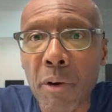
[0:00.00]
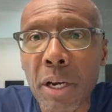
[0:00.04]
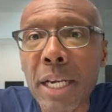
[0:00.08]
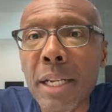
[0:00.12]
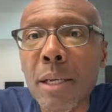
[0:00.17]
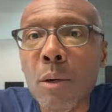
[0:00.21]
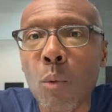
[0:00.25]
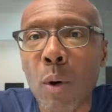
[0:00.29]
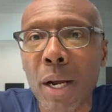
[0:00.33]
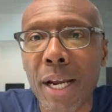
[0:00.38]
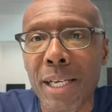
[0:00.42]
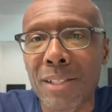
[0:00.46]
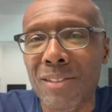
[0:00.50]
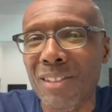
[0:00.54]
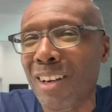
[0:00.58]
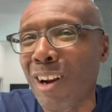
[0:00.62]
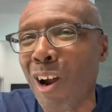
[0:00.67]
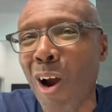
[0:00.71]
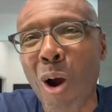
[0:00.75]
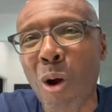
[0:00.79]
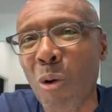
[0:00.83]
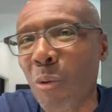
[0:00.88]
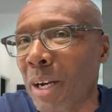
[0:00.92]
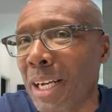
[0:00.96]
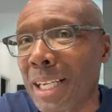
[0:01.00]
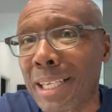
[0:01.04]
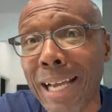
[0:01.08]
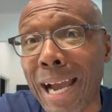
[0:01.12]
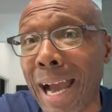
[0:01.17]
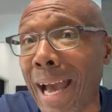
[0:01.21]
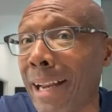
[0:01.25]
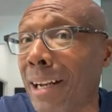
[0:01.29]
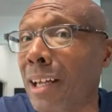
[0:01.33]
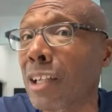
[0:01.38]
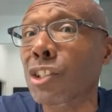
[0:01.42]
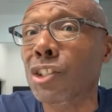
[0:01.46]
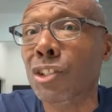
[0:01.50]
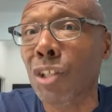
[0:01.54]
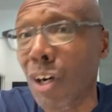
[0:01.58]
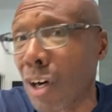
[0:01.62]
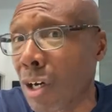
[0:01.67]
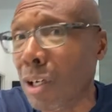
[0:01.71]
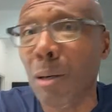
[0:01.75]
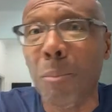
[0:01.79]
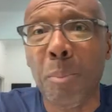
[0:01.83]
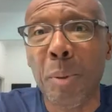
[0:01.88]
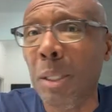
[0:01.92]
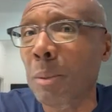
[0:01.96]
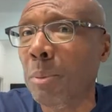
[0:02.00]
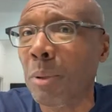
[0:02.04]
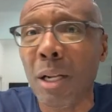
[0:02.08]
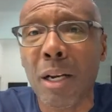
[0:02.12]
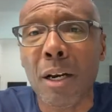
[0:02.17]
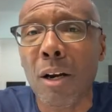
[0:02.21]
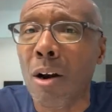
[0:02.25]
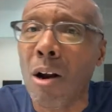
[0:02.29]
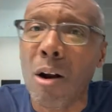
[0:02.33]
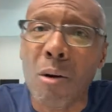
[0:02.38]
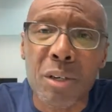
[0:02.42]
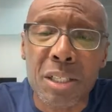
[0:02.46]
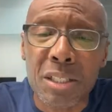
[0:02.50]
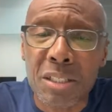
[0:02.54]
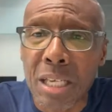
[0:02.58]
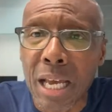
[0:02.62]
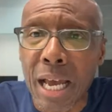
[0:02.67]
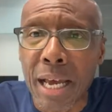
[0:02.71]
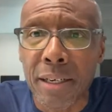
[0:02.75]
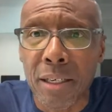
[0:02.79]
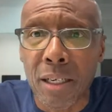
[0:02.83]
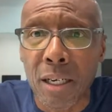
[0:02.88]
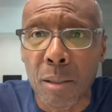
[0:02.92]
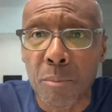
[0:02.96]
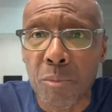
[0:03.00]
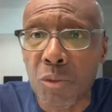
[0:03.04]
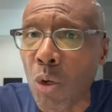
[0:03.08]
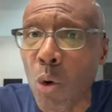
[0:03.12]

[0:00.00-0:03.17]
anyways, and I already got a ton of people that are already signed up.